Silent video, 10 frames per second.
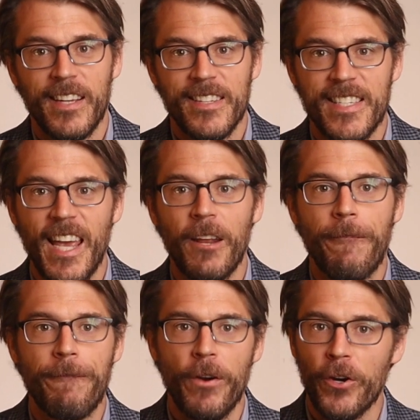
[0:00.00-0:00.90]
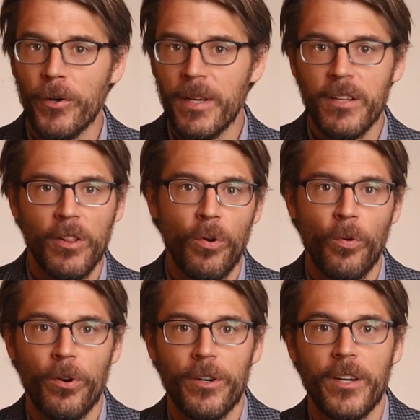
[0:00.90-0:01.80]
stand firm in the
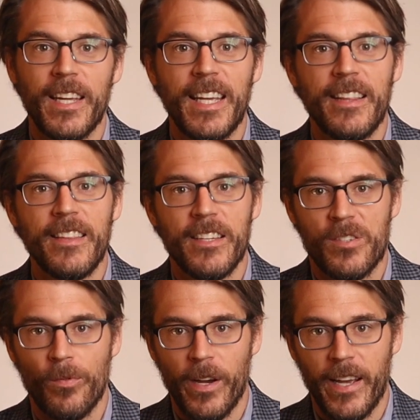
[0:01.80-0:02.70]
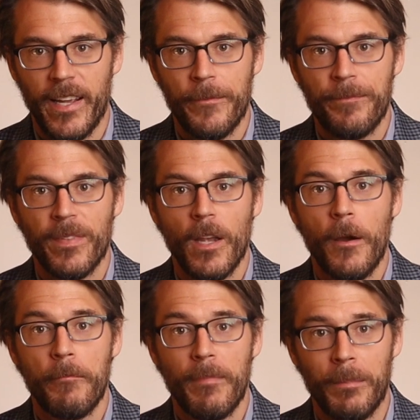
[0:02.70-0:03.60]
Lord in this way,
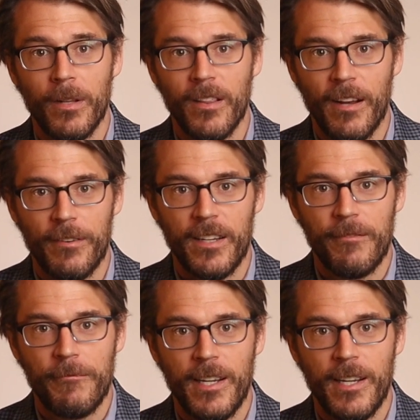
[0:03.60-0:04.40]
my beloved.